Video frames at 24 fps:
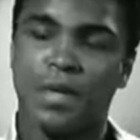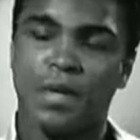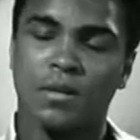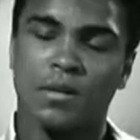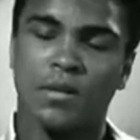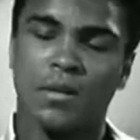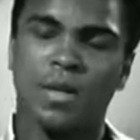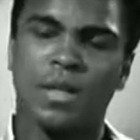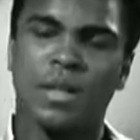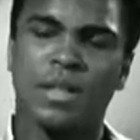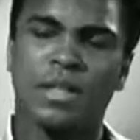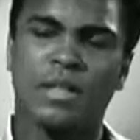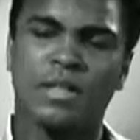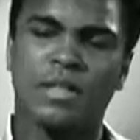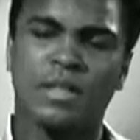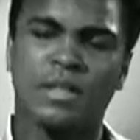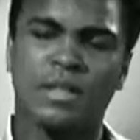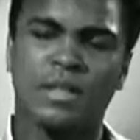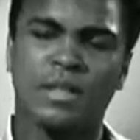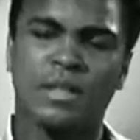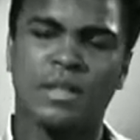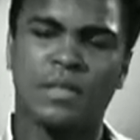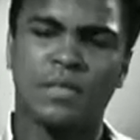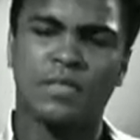Well, he's a
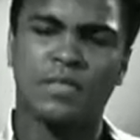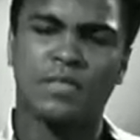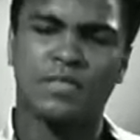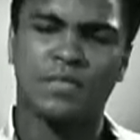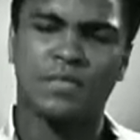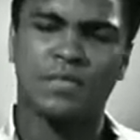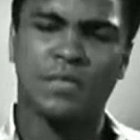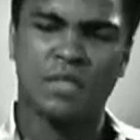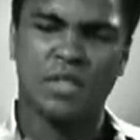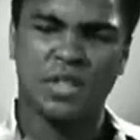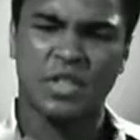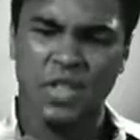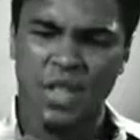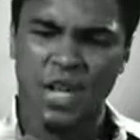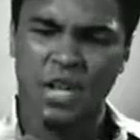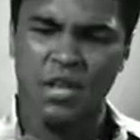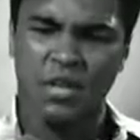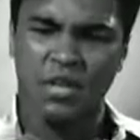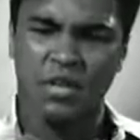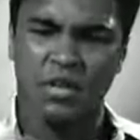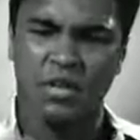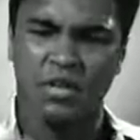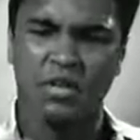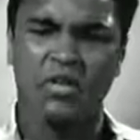good slugger.
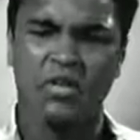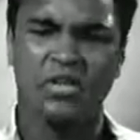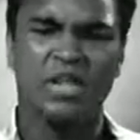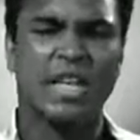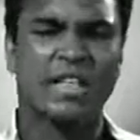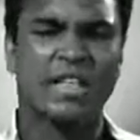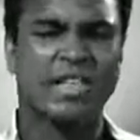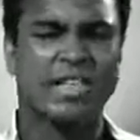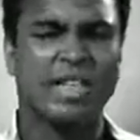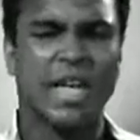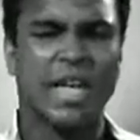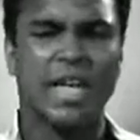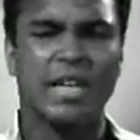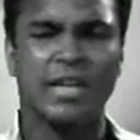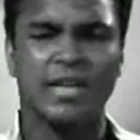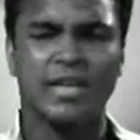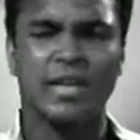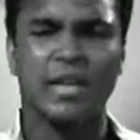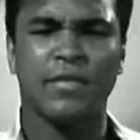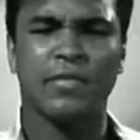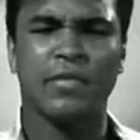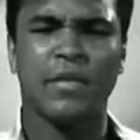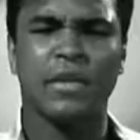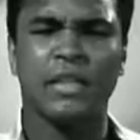He's not
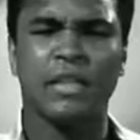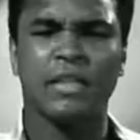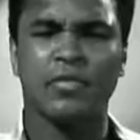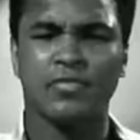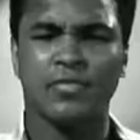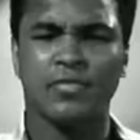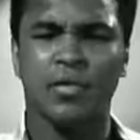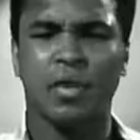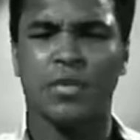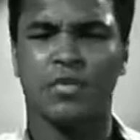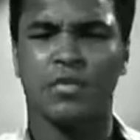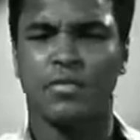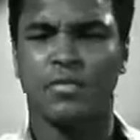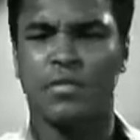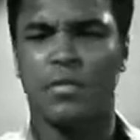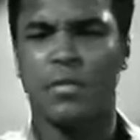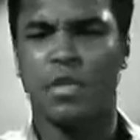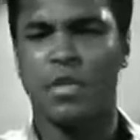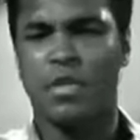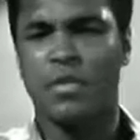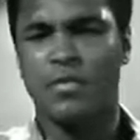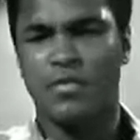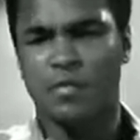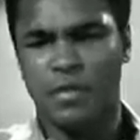scientific. He's rough.
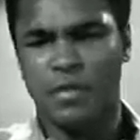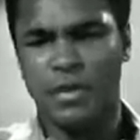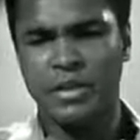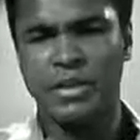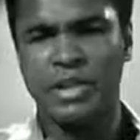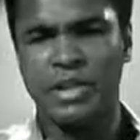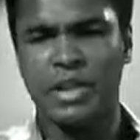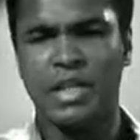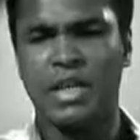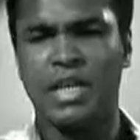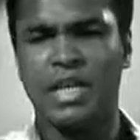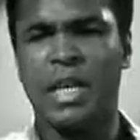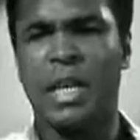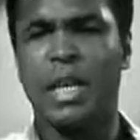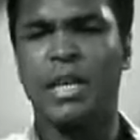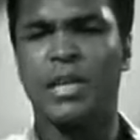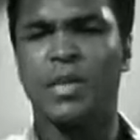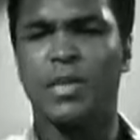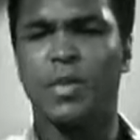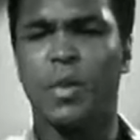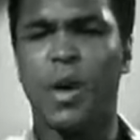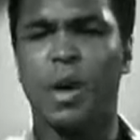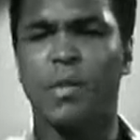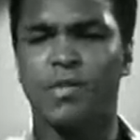Physically, I know I
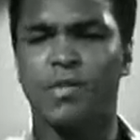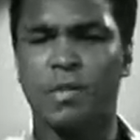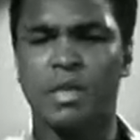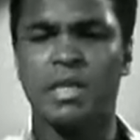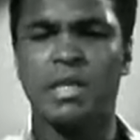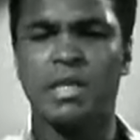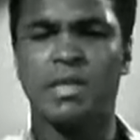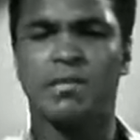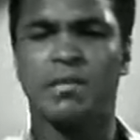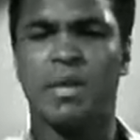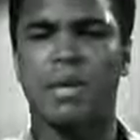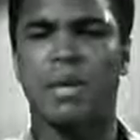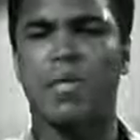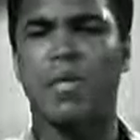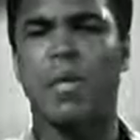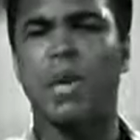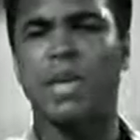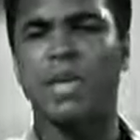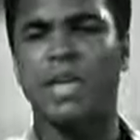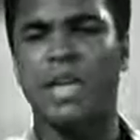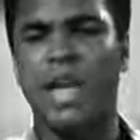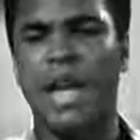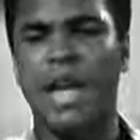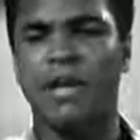beat him. I won
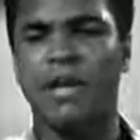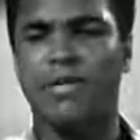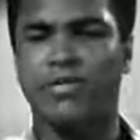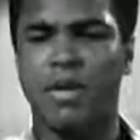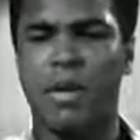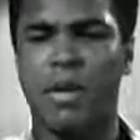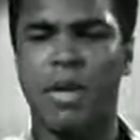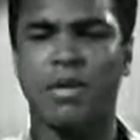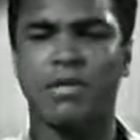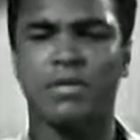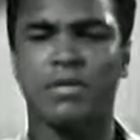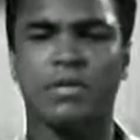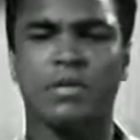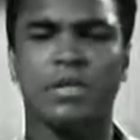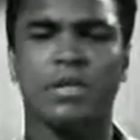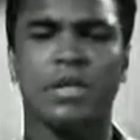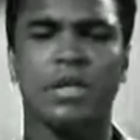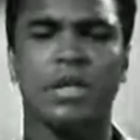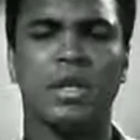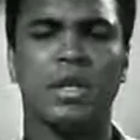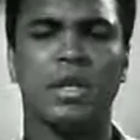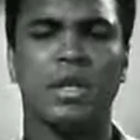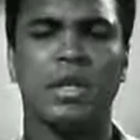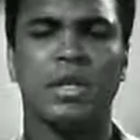9 rounds.
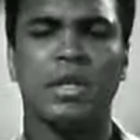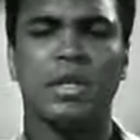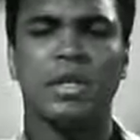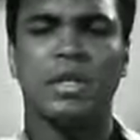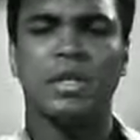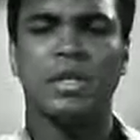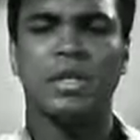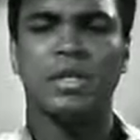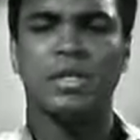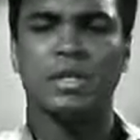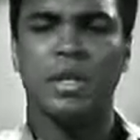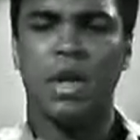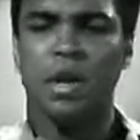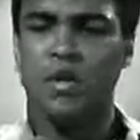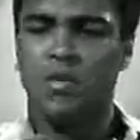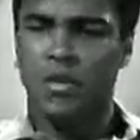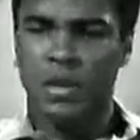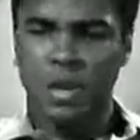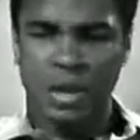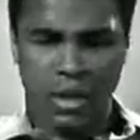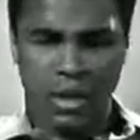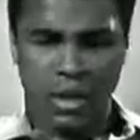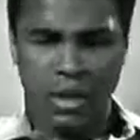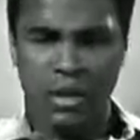He's already
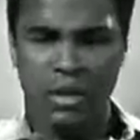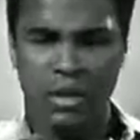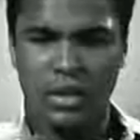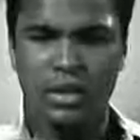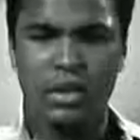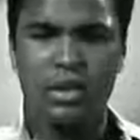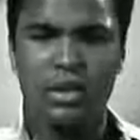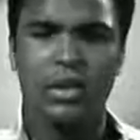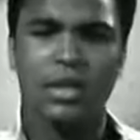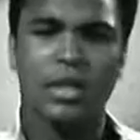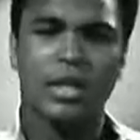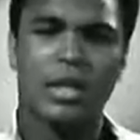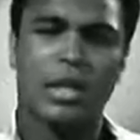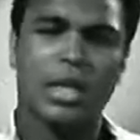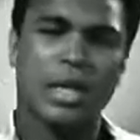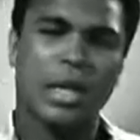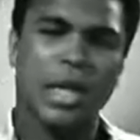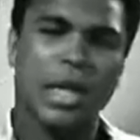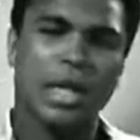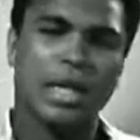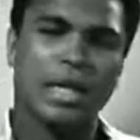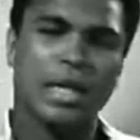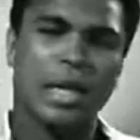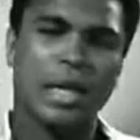ugly, and
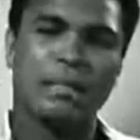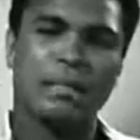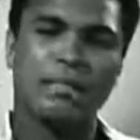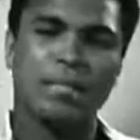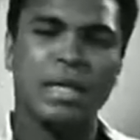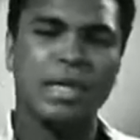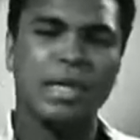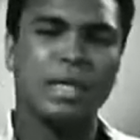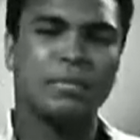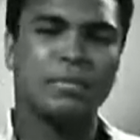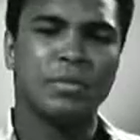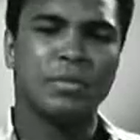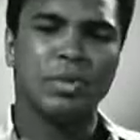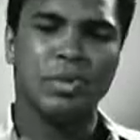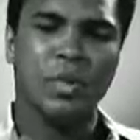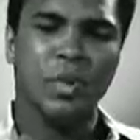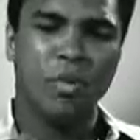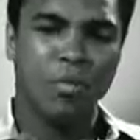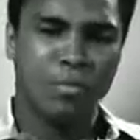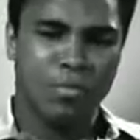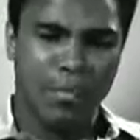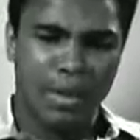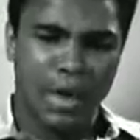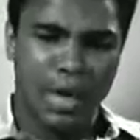I beat him so
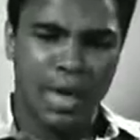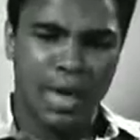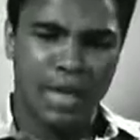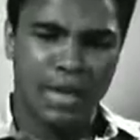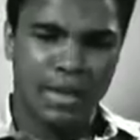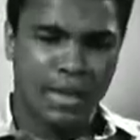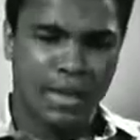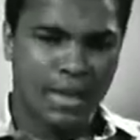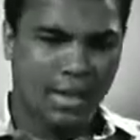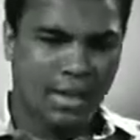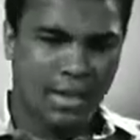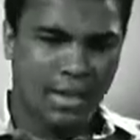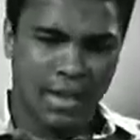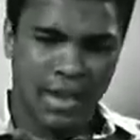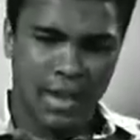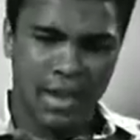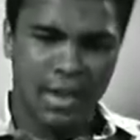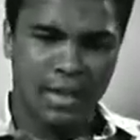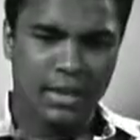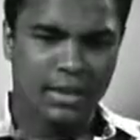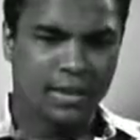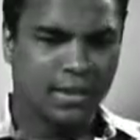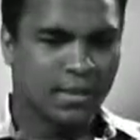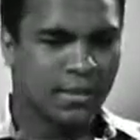bad that night.